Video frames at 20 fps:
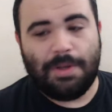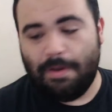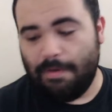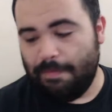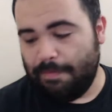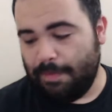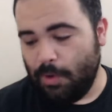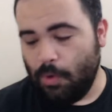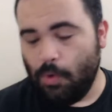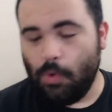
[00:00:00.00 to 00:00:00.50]

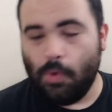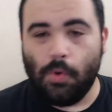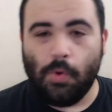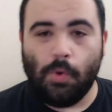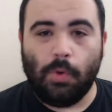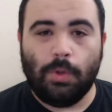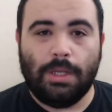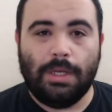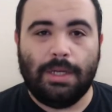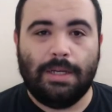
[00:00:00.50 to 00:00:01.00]
of the
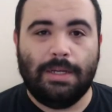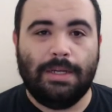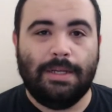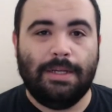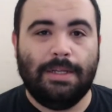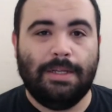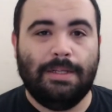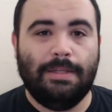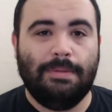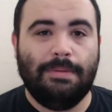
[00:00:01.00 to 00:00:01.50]
whole
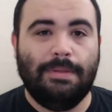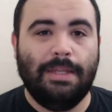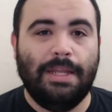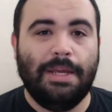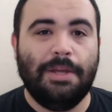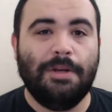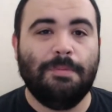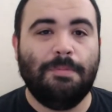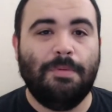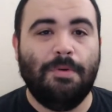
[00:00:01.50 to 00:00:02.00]
uh,
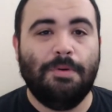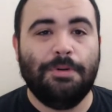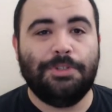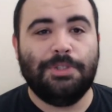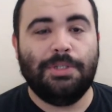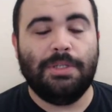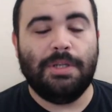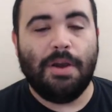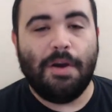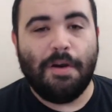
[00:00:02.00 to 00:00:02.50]
later
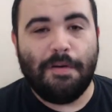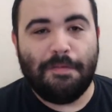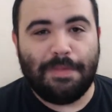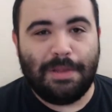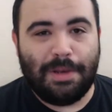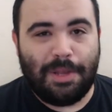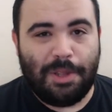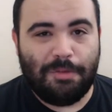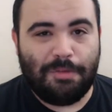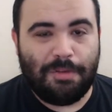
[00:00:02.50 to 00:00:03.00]
portion of
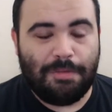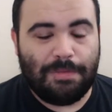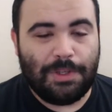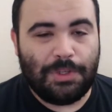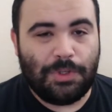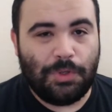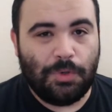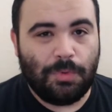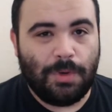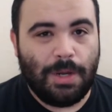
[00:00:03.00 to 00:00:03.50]
the New
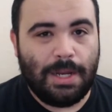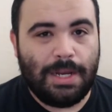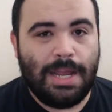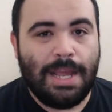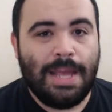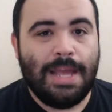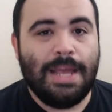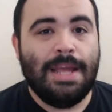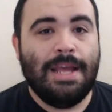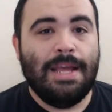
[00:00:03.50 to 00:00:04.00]
fifty-two run.
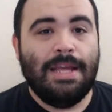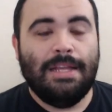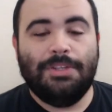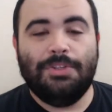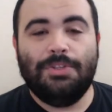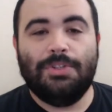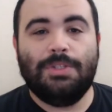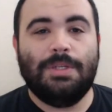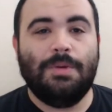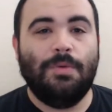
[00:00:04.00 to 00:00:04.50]

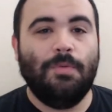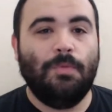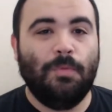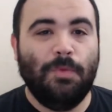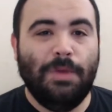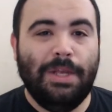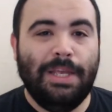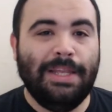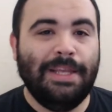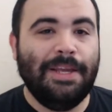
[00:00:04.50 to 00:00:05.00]
Just
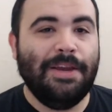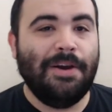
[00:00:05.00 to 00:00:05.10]
really